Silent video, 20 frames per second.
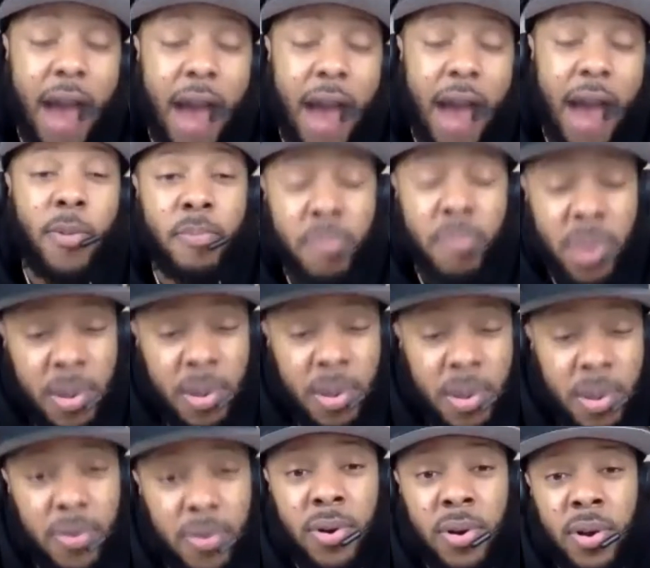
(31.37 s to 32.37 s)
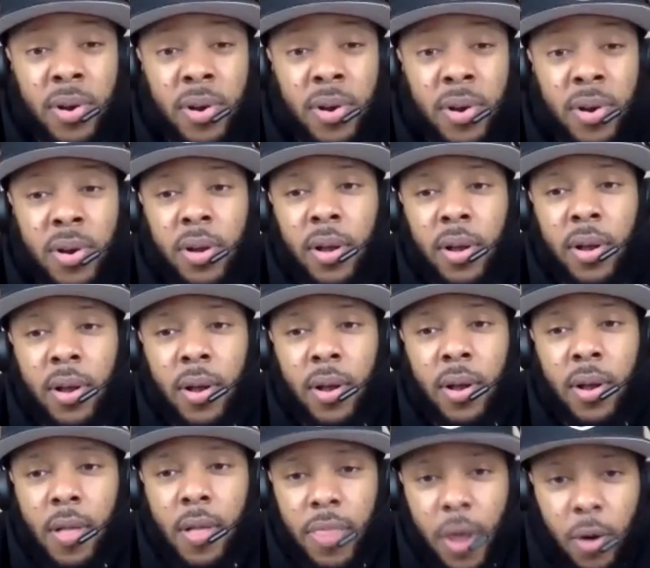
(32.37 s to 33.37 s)
I remember
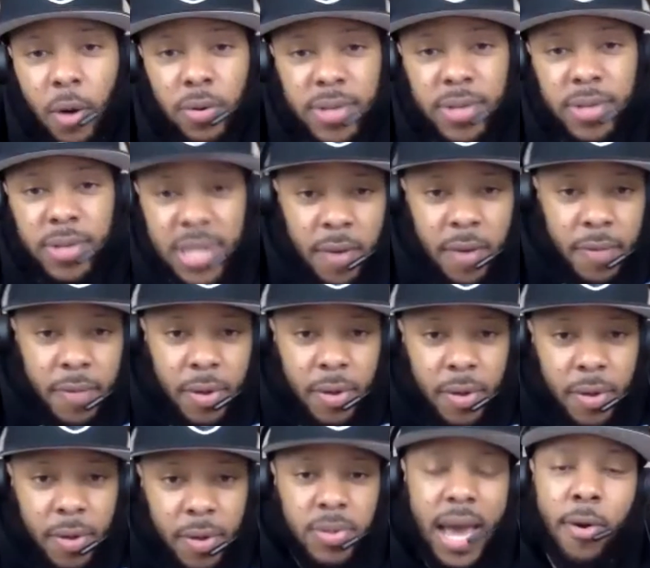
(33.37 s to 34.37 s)
those interviews.